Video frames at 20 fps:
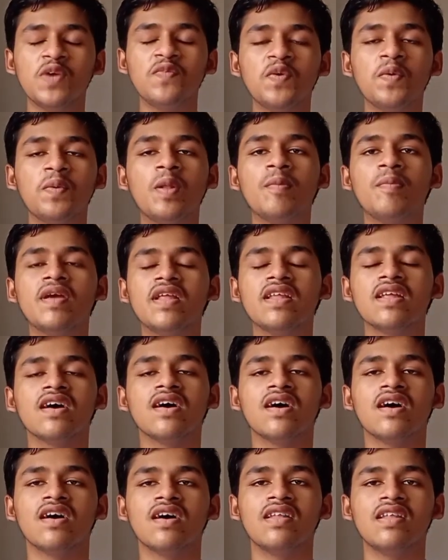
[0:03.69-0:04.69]
Today we will
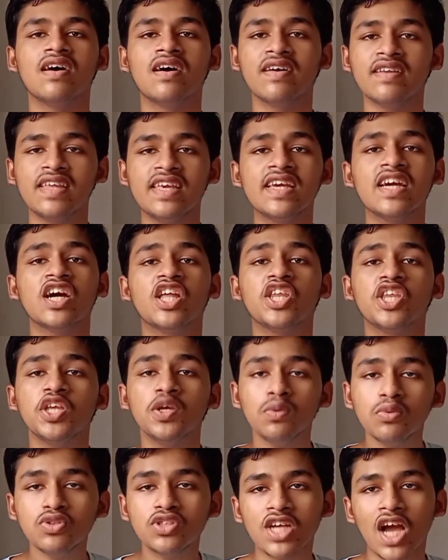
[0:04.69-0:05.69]
be learning
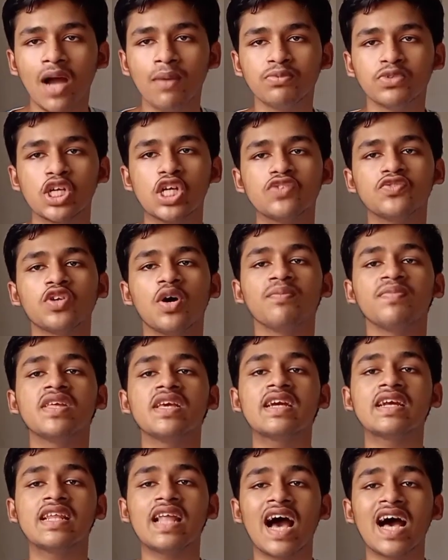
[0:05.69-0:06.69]
a new chapter
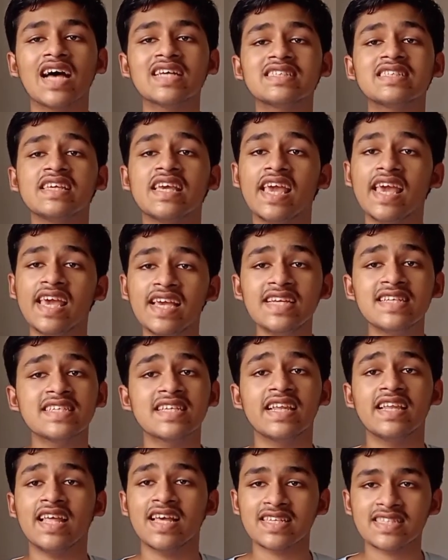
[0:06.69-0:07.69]
from the class
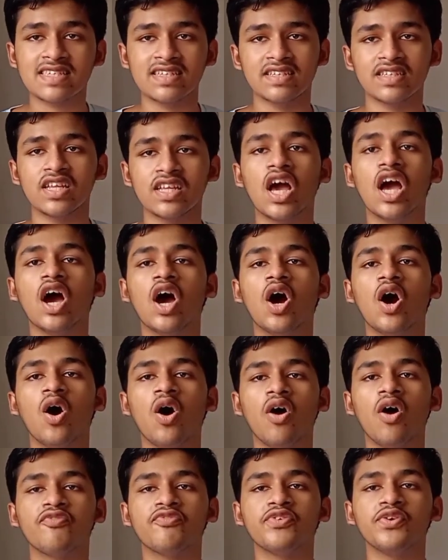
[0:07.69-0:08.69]
8 lesson
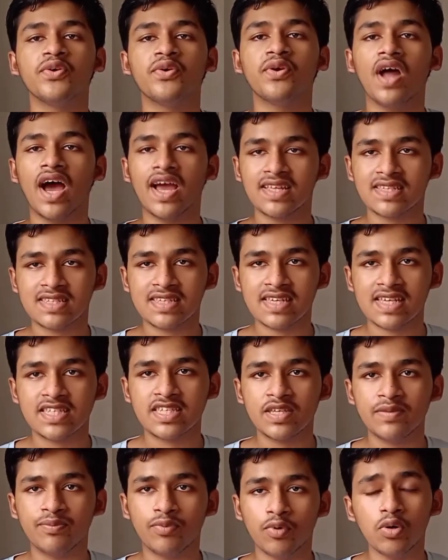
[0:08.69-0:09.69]
of your
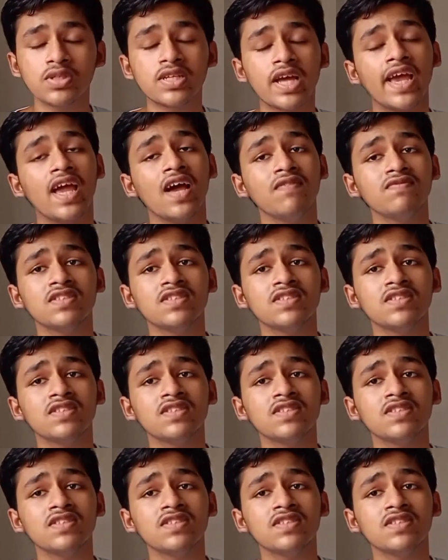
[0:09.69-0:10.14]
ICSE board.